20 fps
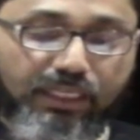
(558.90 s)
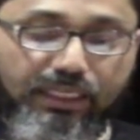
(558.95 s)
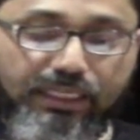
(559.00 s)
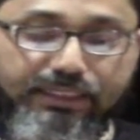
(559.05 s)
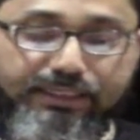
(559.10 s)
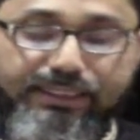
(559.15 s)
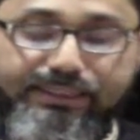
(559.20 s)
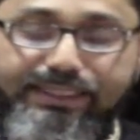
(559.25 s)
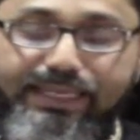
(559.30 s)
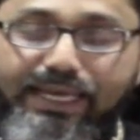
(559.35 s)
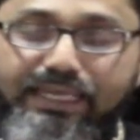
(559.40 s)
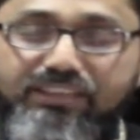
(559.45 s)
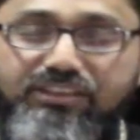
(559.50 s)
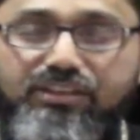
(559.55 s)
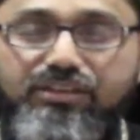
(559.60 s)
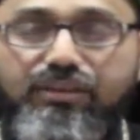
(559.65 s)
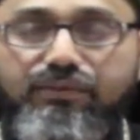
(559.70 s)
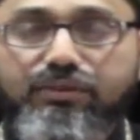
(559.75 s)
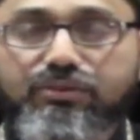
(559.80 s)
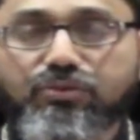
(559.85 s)
that the
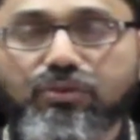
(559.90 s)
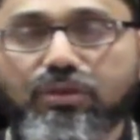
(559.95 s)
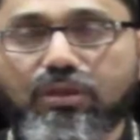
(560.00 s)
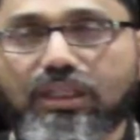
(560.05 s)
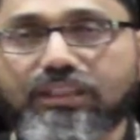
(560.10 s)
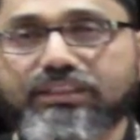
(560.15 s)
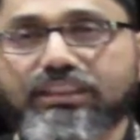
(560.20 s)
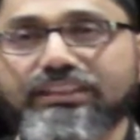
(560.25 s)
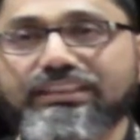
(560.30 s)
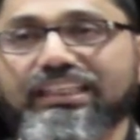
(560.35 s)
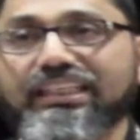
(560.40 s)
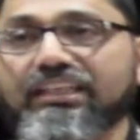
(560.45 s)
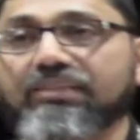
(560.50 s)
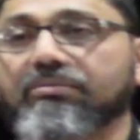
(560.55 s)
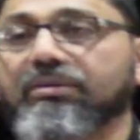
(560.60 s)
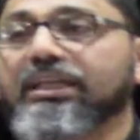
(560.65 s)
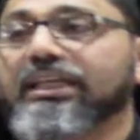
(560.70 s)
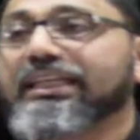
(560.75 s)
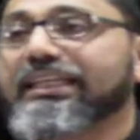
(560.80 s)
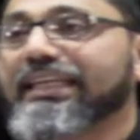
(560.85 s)
actions of
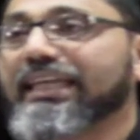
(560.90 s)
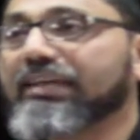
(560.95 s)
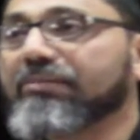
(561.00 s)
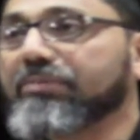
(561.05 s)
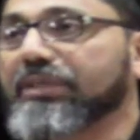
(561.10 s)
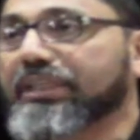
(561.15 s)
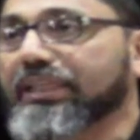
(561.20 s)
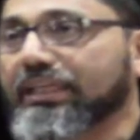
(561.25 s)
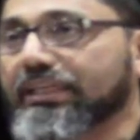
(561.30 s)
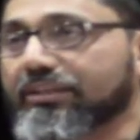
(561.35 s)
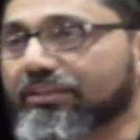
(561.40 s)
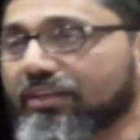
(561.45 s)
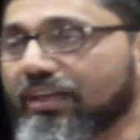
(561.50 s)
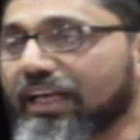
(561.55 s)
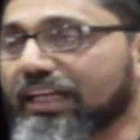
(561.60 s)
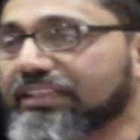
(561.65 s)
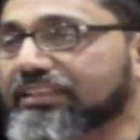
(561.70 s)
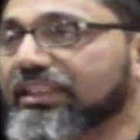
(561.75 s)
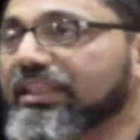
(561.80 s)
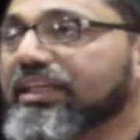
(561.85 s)
Rasulullah can be
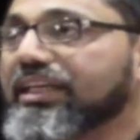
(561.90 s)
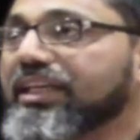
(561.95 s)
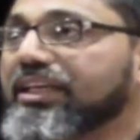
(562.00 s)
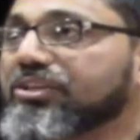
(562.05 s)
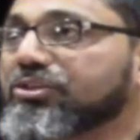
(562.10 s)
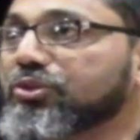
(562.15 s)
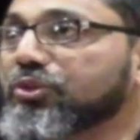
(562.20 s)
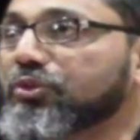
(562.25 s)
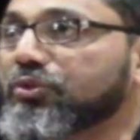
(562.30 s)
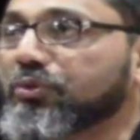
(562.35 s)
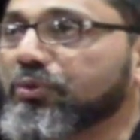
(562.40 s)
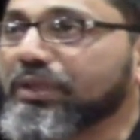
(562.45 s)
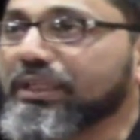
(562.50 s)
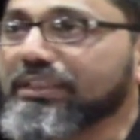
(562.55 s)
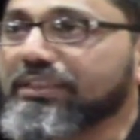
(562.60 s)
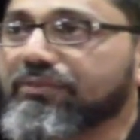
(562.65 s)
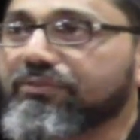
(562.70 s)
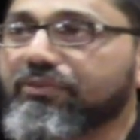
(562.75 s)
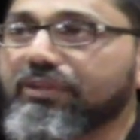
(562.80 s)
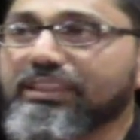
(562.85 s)
categorized into three
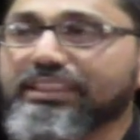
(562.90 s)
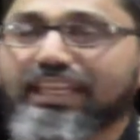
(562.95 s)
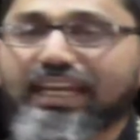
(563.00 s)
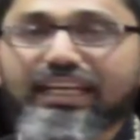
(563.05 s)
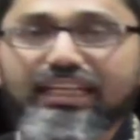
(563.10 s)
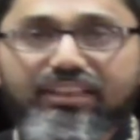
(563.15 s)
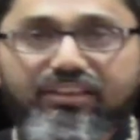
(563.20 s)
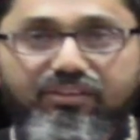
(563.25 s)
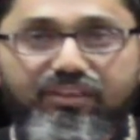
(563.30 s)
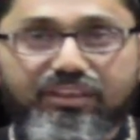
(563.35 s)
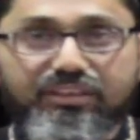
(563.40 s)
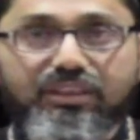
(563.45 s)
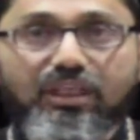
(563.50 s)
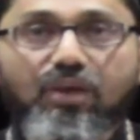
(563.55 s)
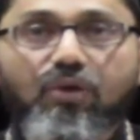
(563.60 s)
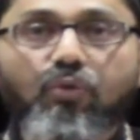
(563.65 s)
different categories.